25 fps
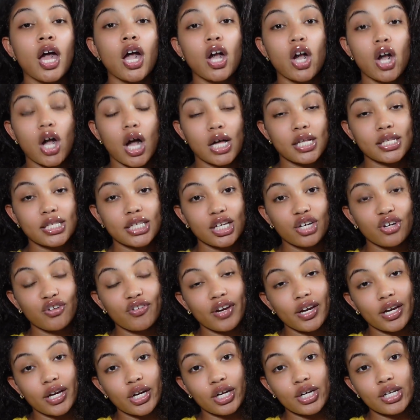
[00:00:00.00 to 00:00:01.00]
content
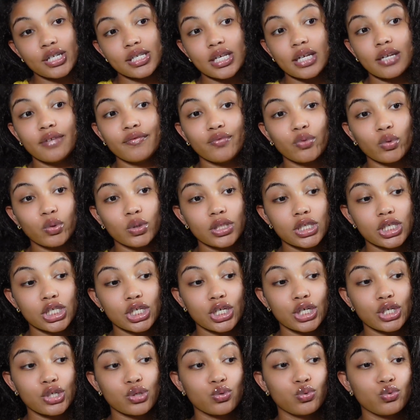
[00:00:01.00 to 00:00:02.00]
creators,
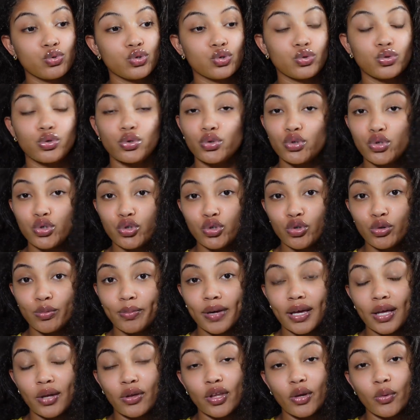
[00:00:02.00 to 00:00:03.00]
influencers who do YouTube,
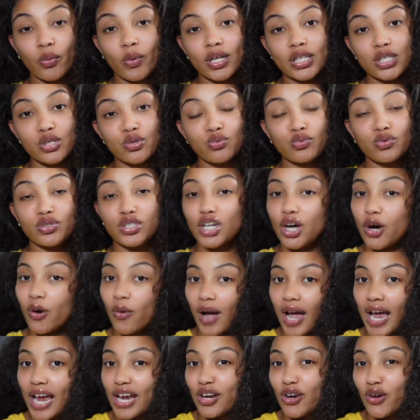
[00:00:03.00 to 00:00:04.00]
and the ones who don't,
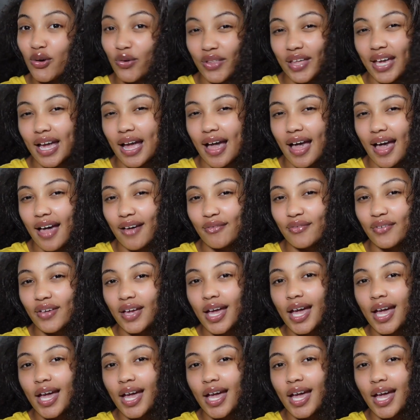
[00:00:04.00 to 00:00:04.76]
I know they have